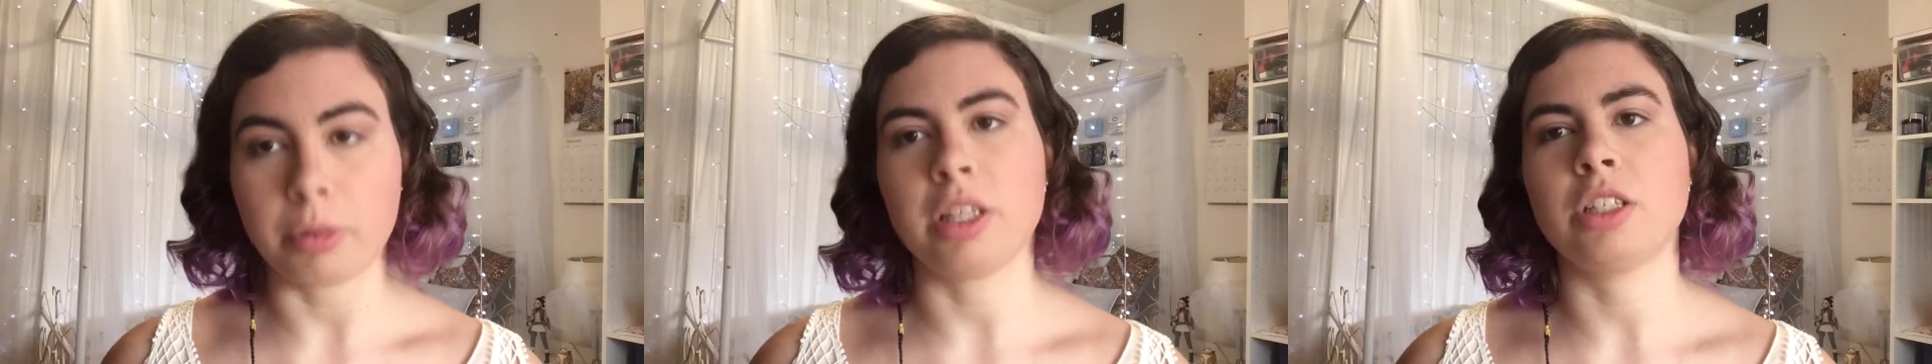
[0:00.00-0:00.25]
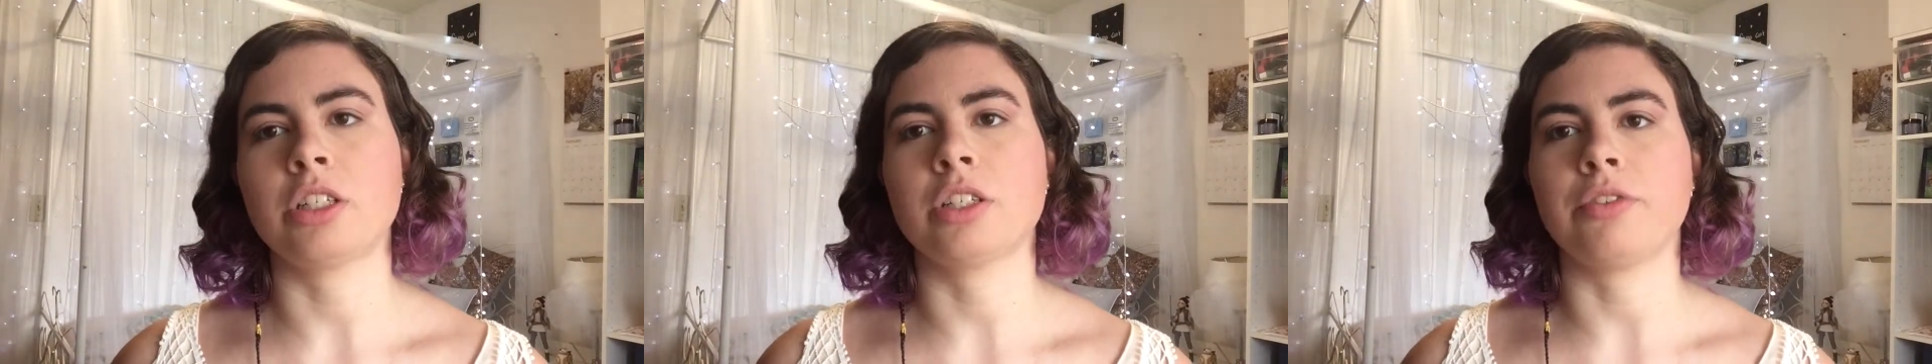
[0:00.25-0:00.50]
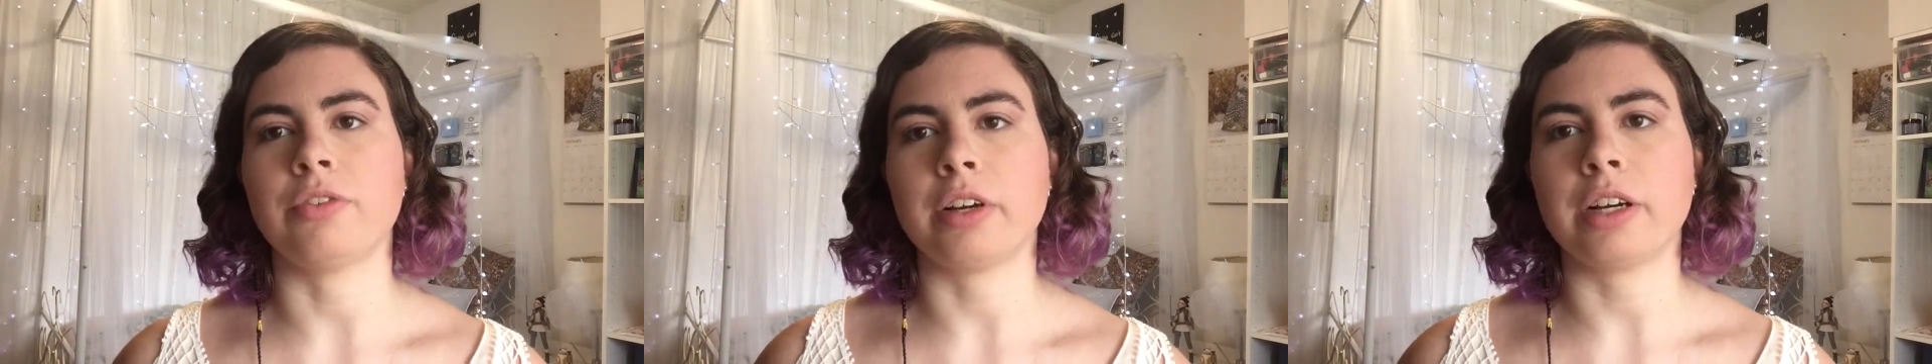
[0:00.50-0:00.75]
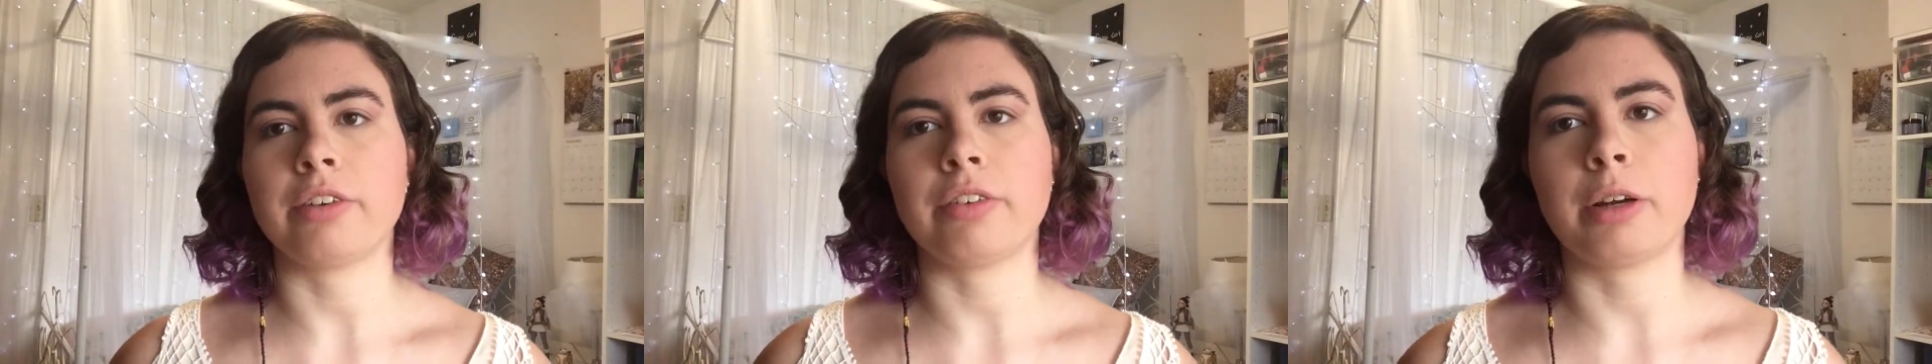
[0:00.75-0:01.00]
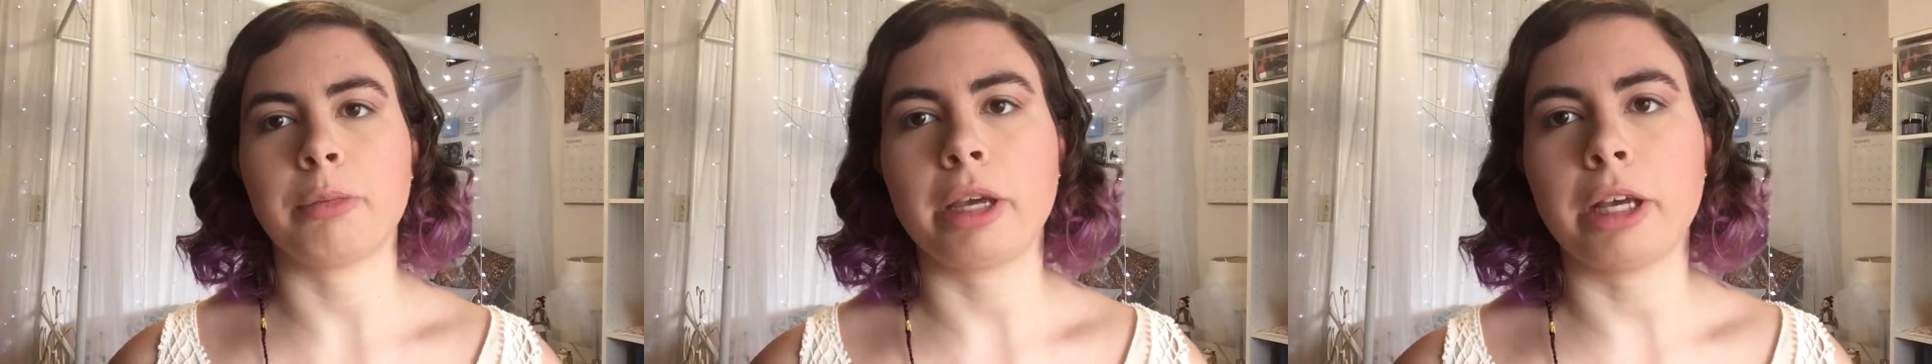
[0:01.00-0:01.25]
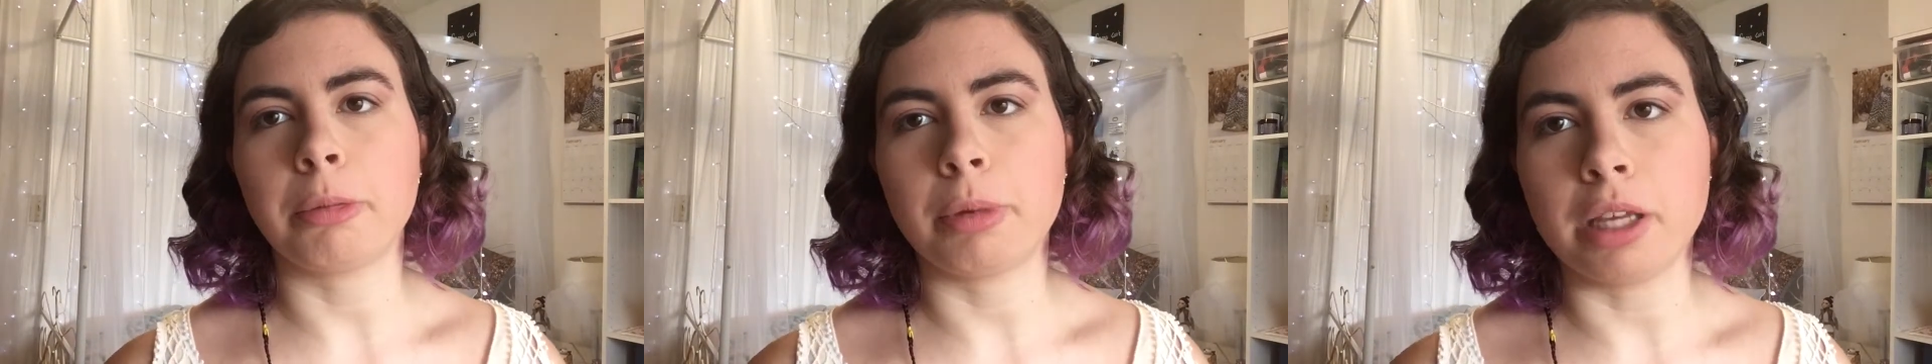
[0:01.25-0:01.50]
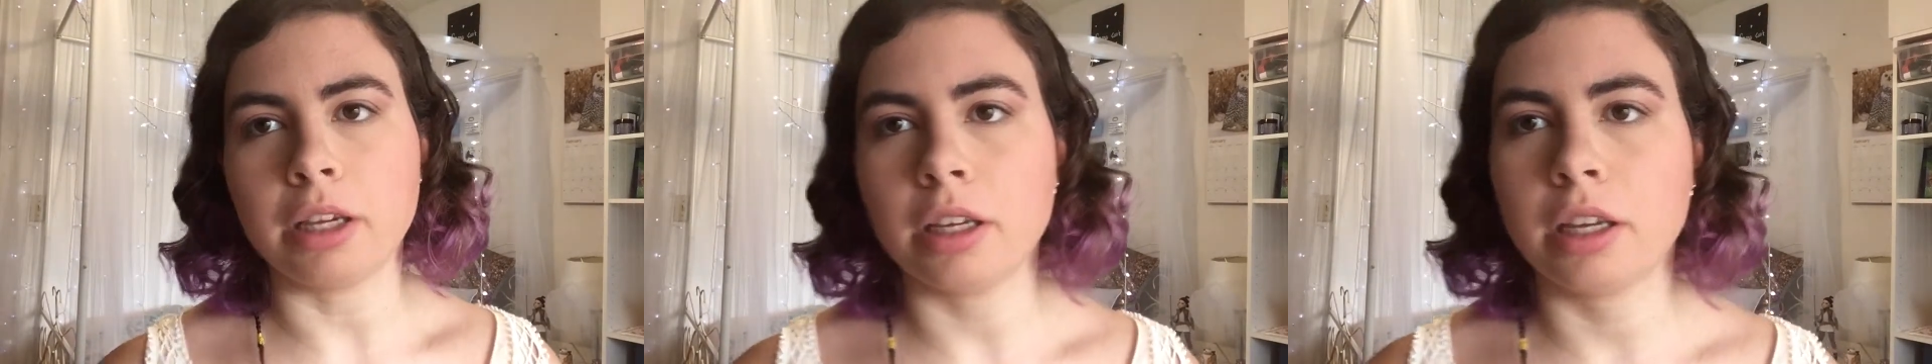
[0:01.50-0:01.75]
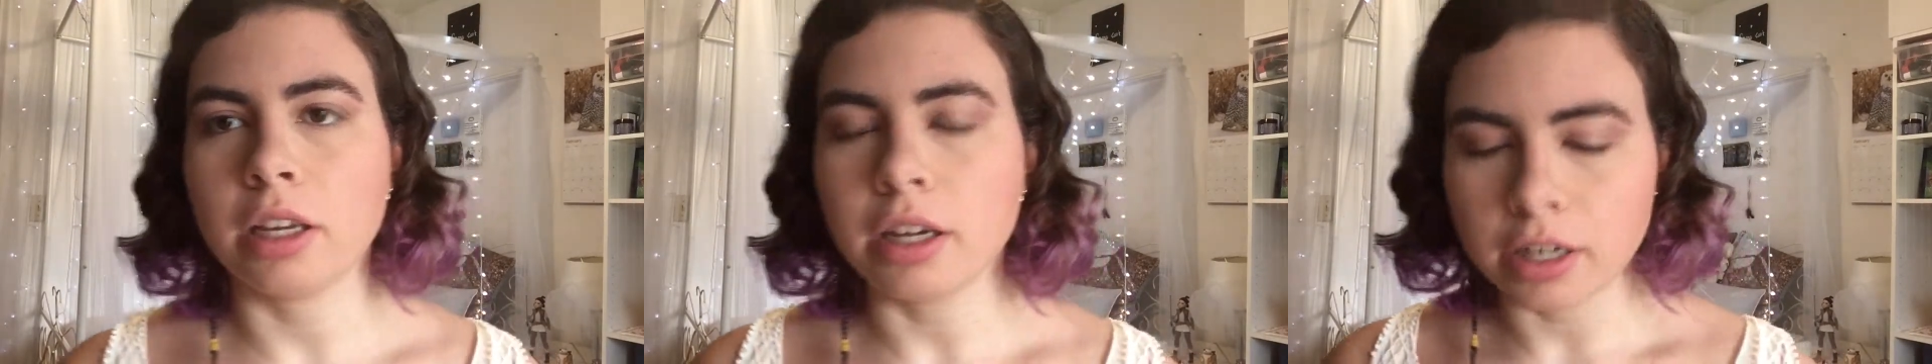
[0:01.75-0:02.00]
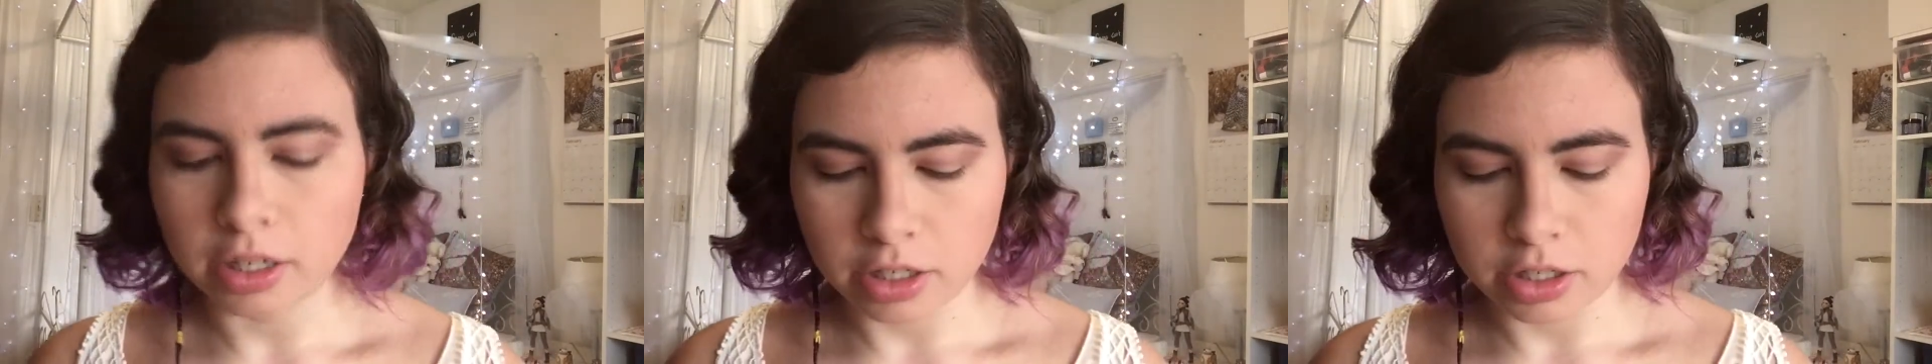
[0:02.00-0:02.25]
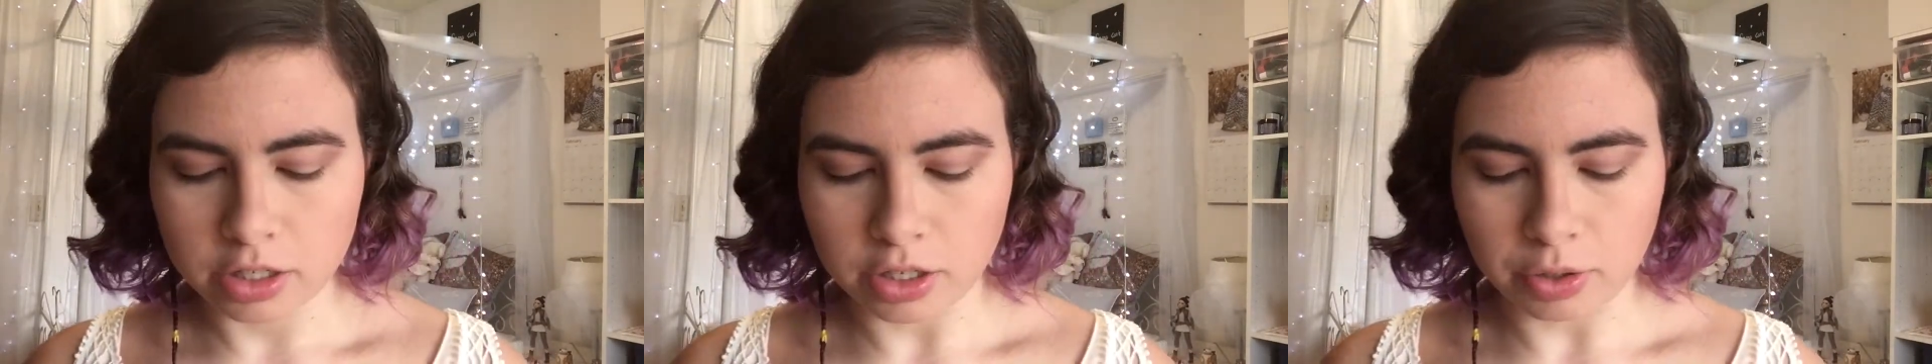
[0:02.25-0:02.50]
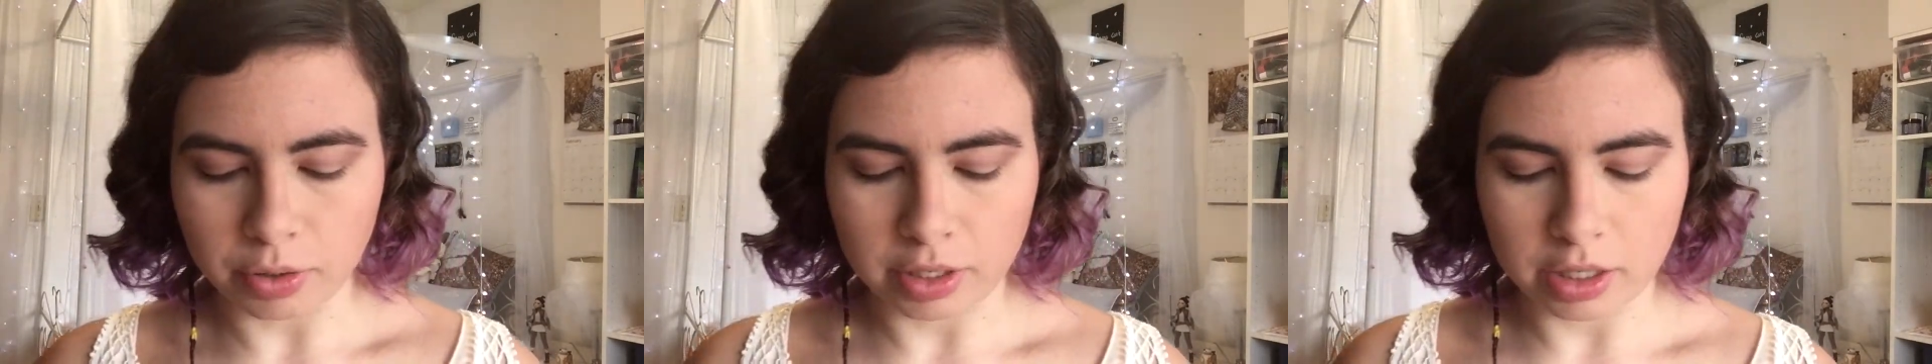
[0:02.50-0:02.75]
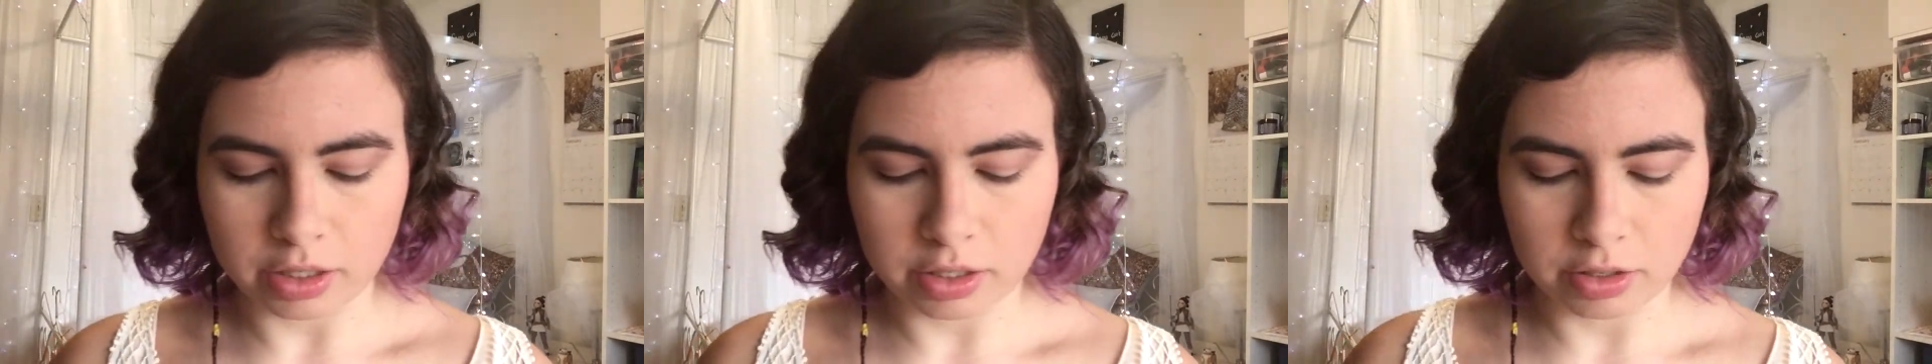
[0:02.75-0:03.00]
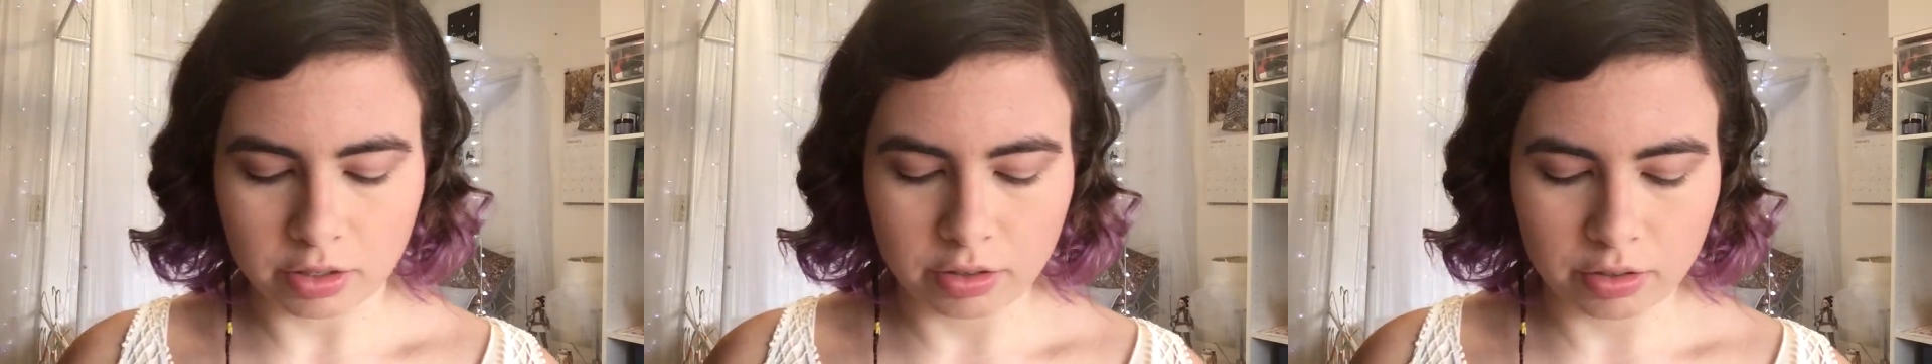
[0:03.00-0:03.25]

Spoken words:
but it's just a very, very pale pink. So it doesn't,